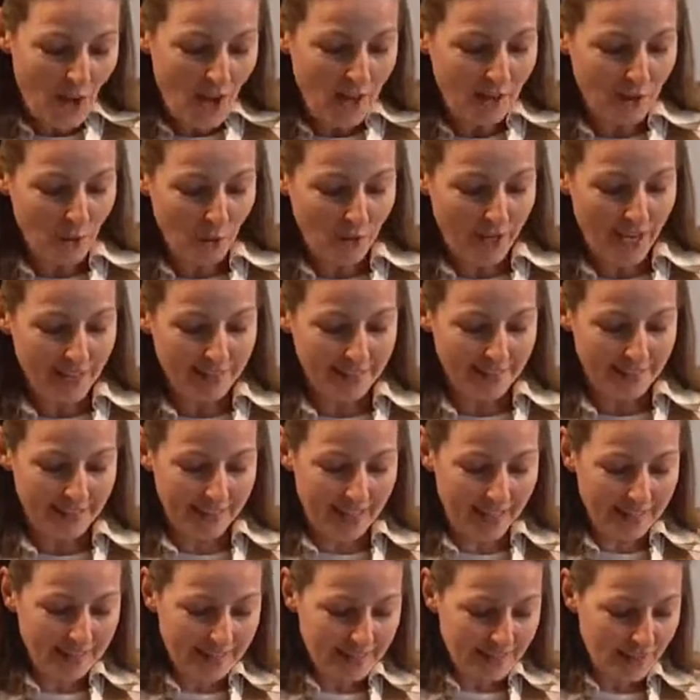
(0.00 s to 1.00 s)
located
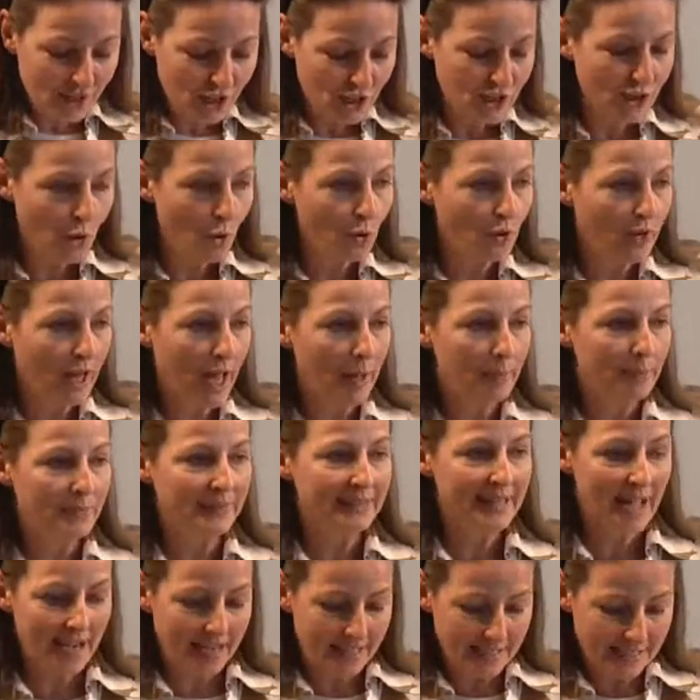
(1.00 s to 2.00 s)
against the
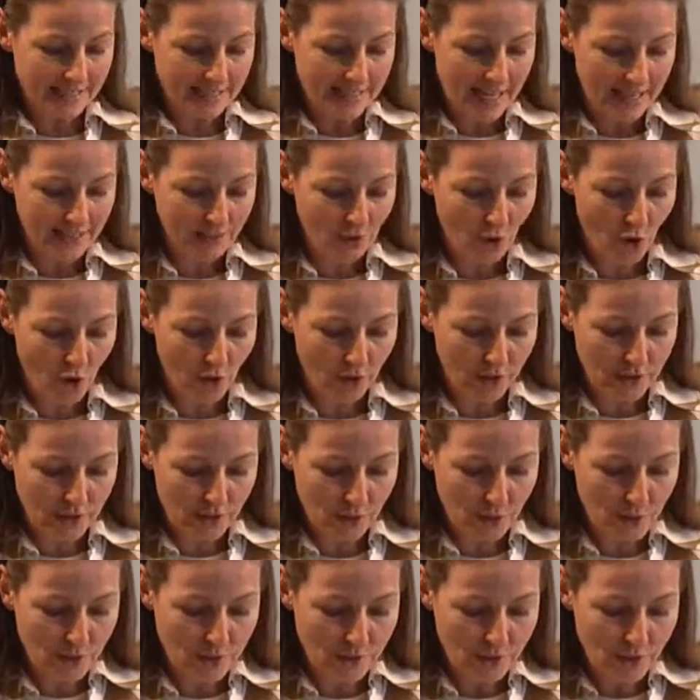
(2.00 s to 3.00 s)
snow-capped Dagestan
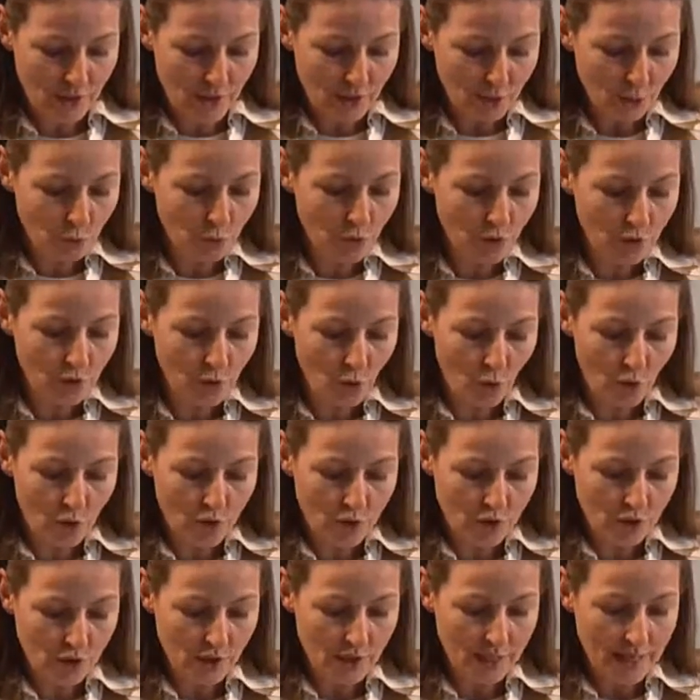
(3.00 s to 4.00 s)
Caucasus to the
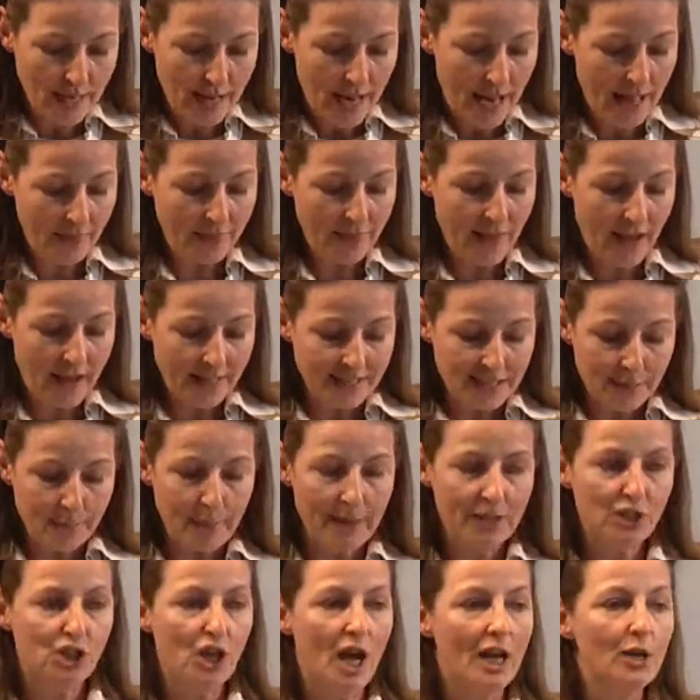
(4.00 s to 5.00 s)
north and the
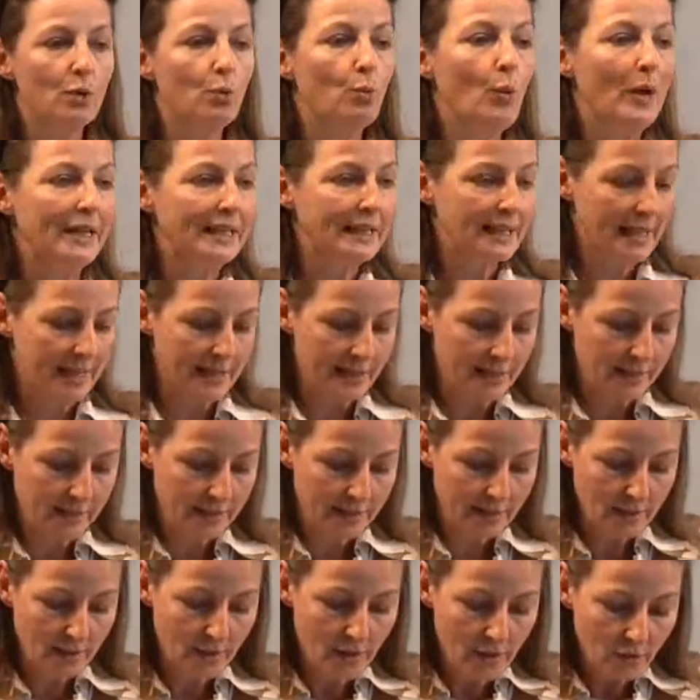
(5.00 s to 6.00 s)
Azerbaijan
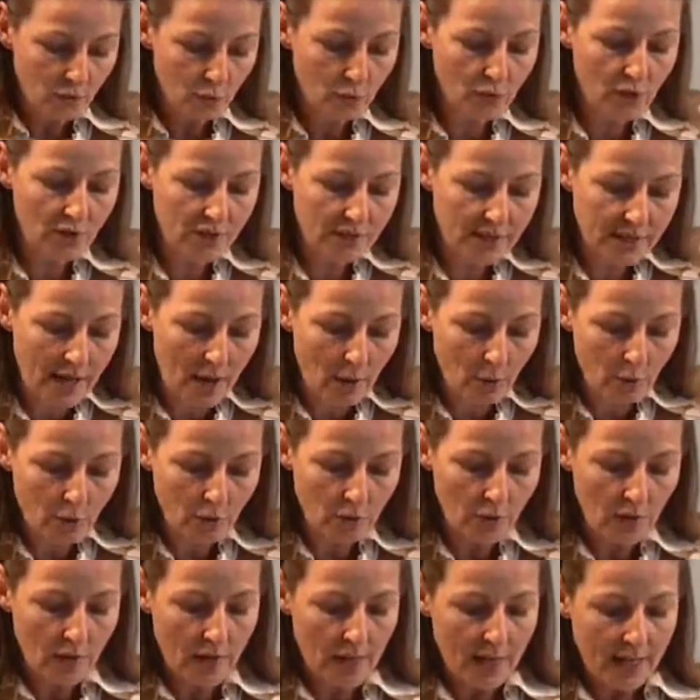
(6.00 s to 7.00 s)
wetlands to the south,